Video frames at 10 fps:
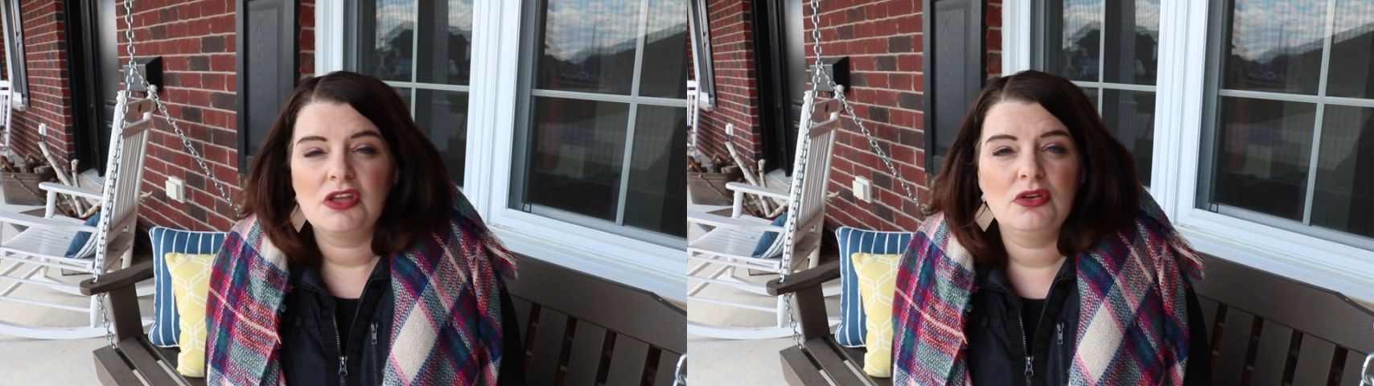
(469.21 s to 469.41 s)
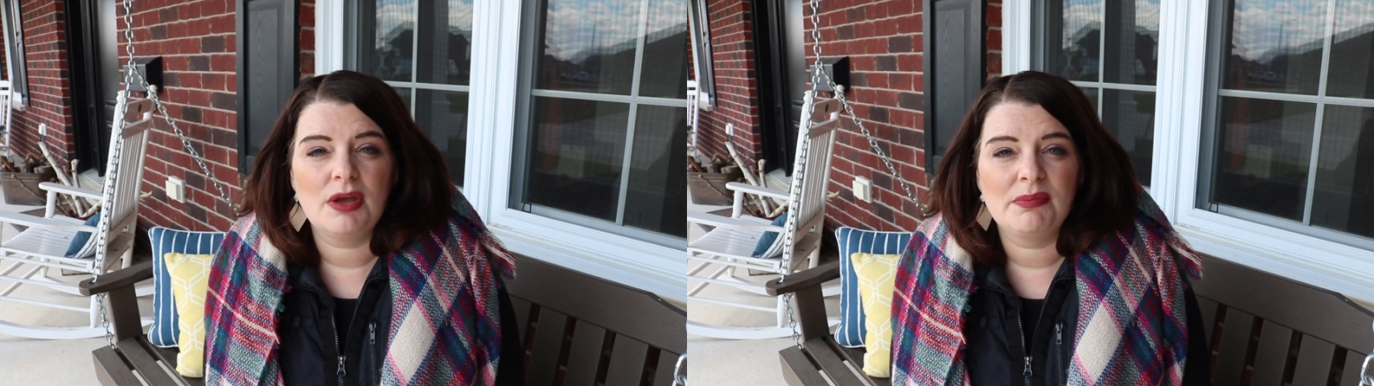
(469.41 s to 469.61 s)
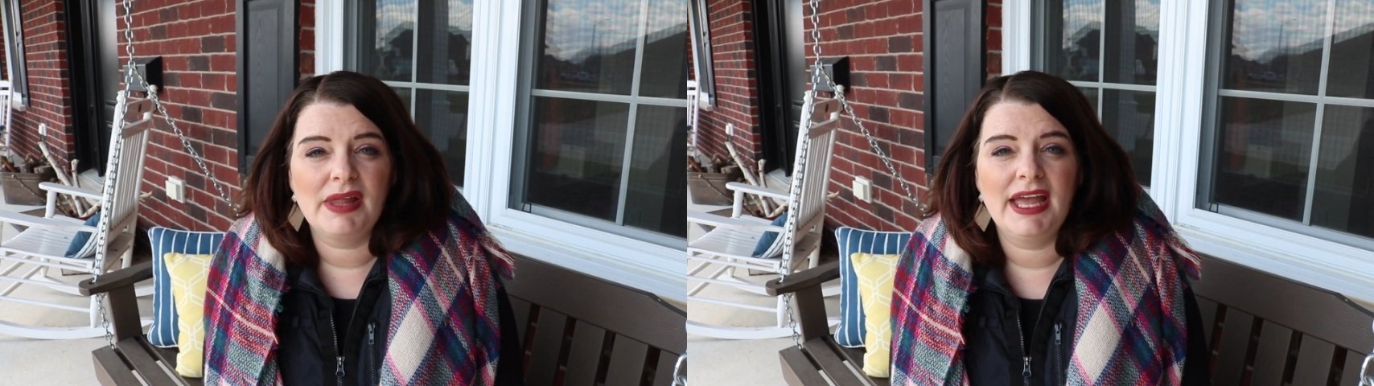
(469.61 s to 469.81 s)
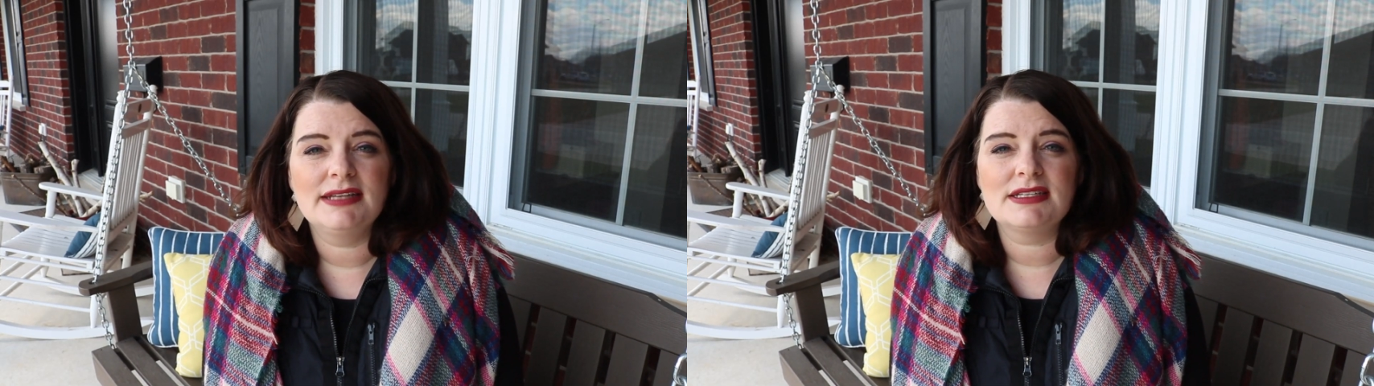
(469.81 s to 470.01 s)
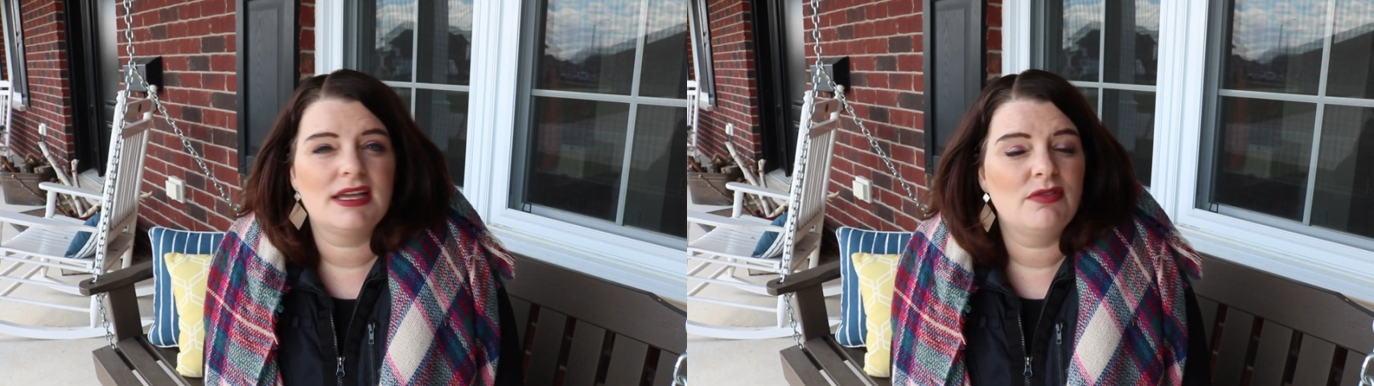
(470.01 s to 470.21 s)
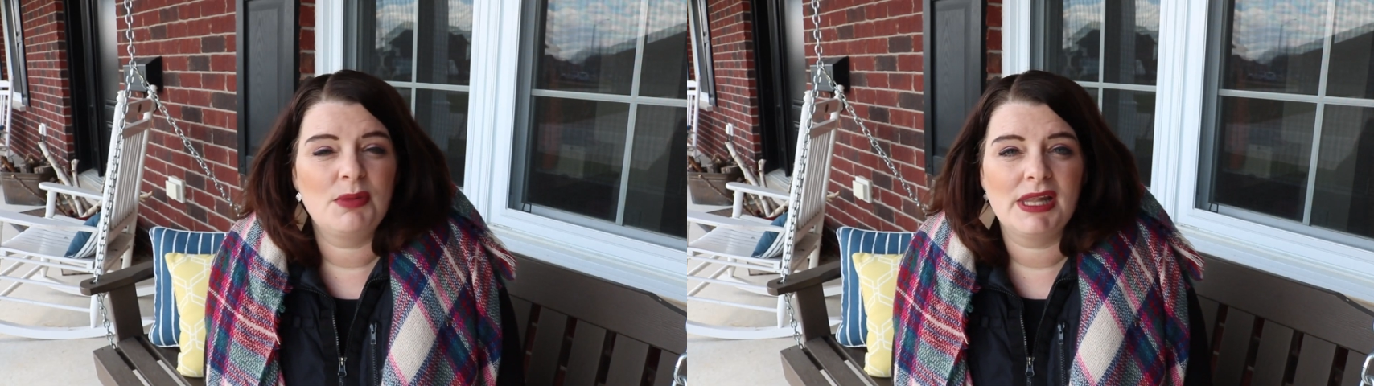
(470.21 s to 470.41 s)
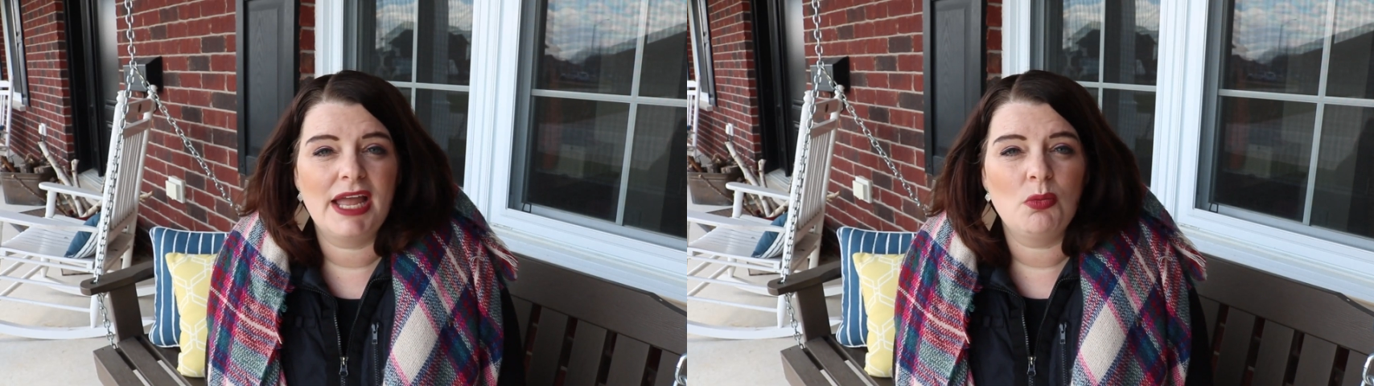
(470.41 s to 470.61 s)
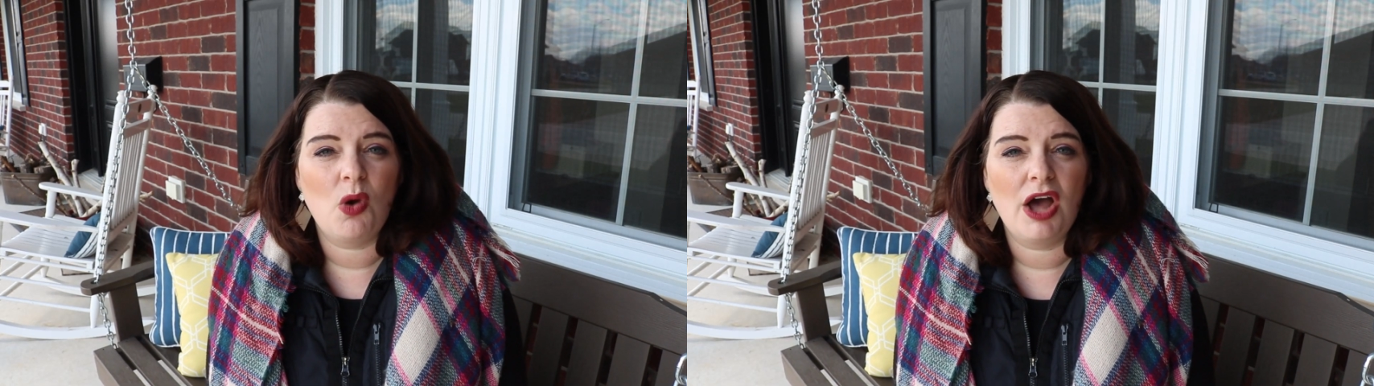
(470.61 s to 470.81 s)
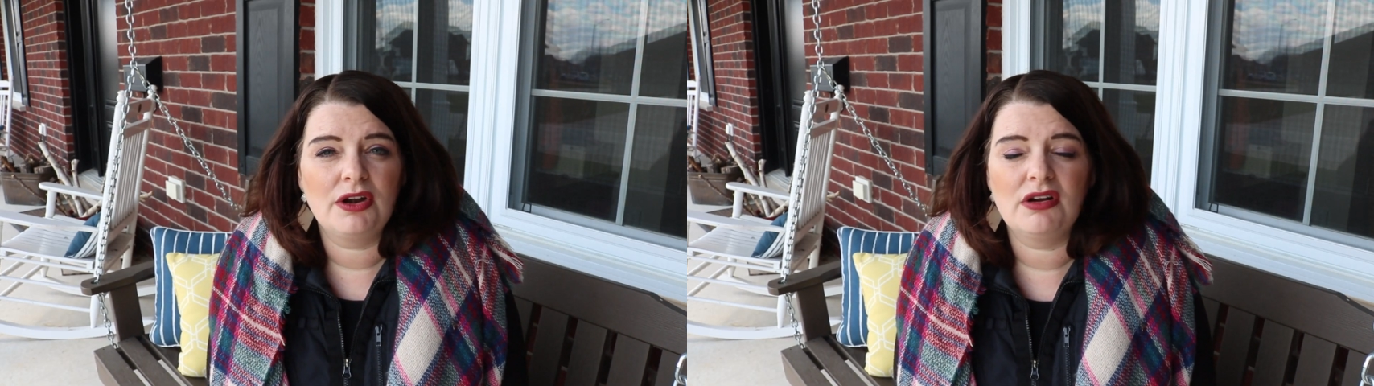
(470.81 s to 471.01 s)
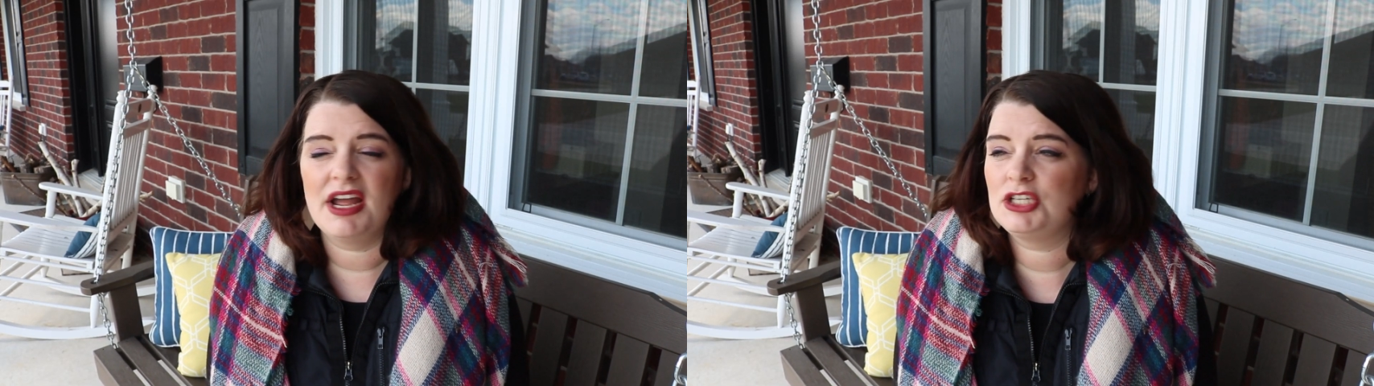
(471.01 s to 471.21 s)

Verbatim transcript: you can plant, give them a light water,